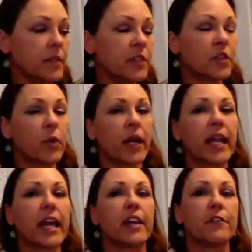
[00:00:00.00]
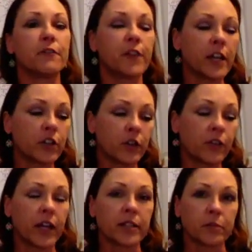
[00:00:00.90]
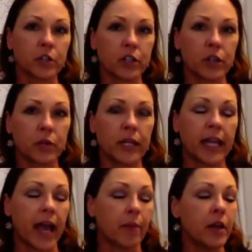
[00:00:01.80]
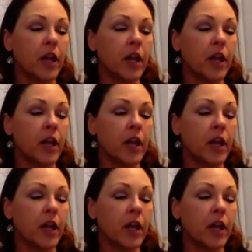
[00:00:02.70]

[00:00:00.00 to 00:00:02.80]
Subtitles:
So again, vendor events. I'm just going to recap.